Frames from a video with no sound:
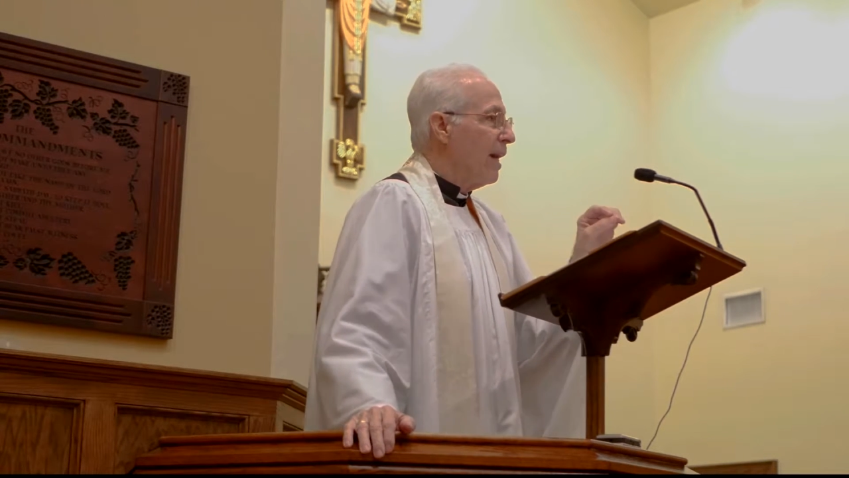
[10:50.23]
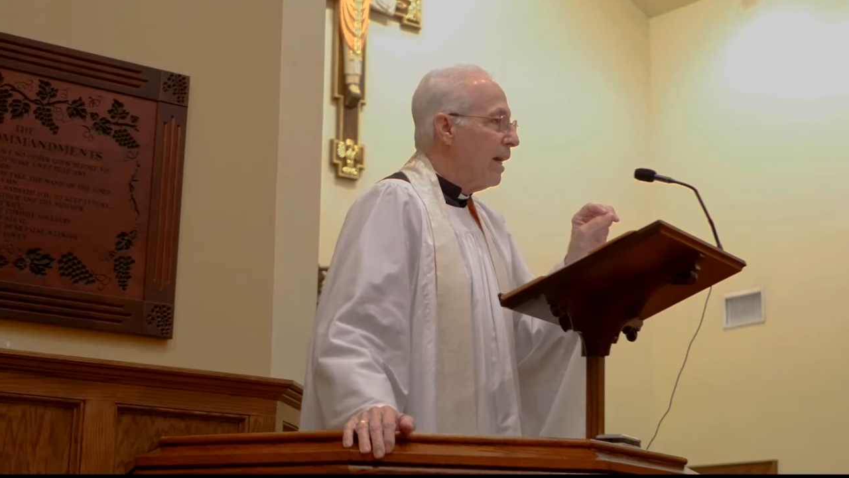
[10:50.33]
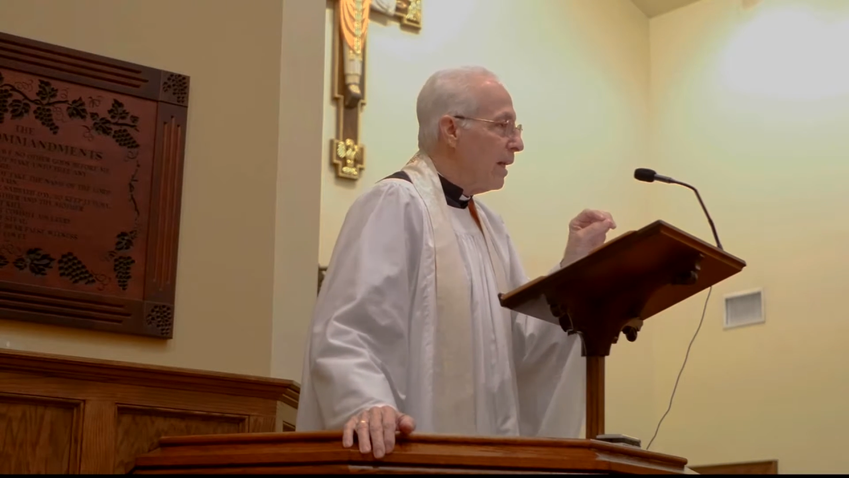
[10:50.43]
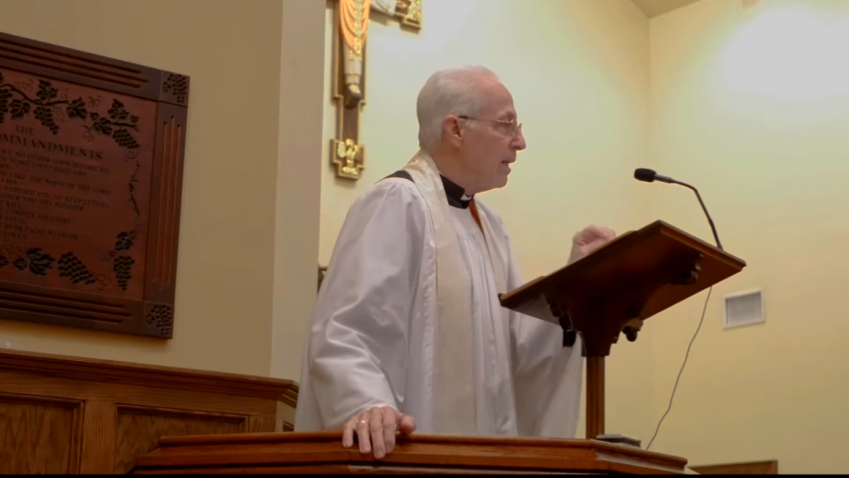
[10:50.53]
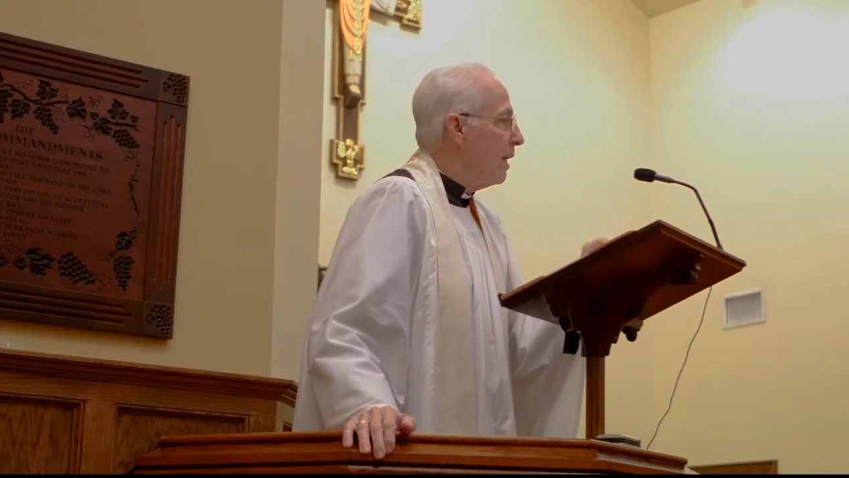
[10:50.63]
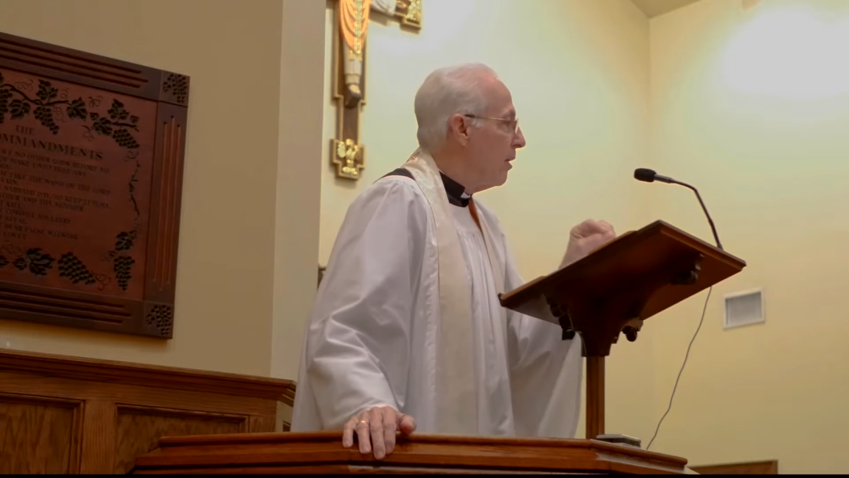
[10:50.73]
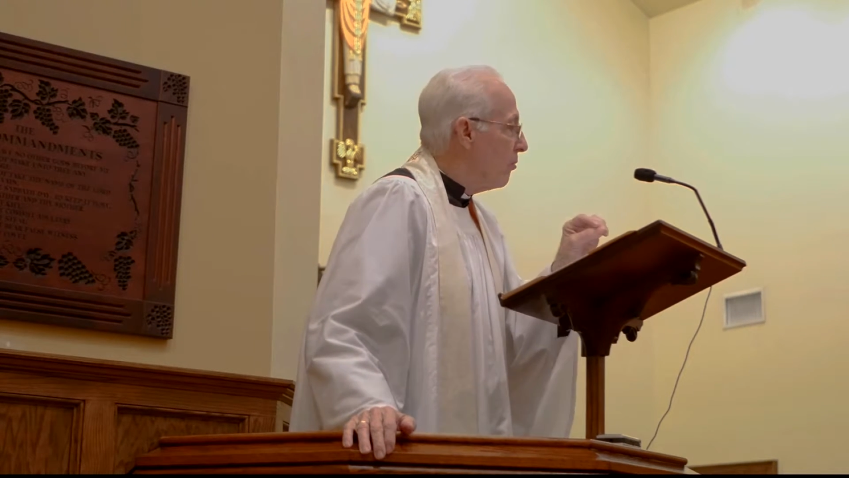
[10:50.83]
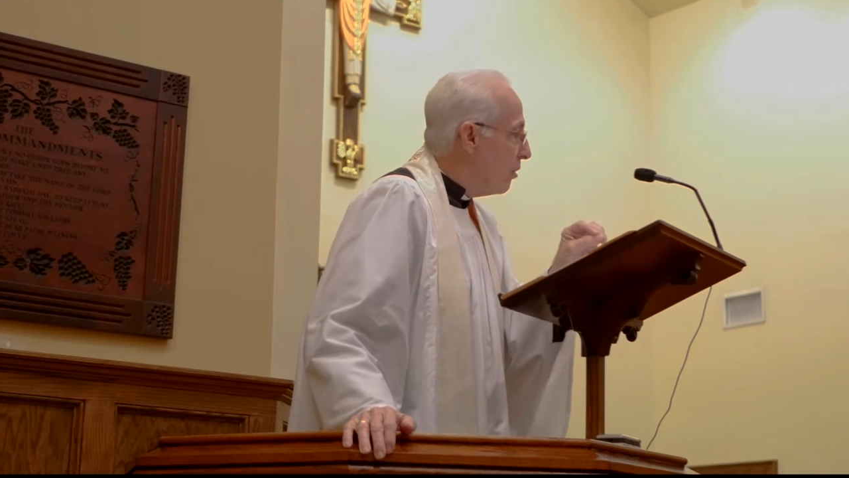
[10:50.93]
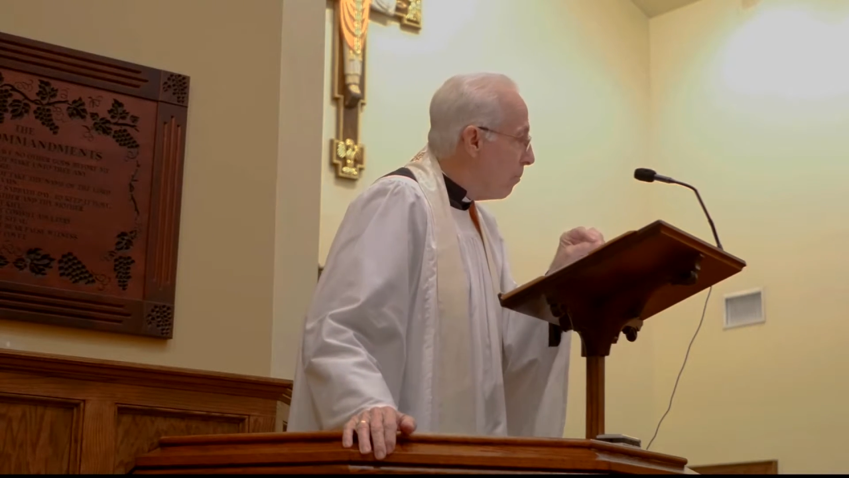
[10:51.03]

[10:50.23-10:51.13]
It is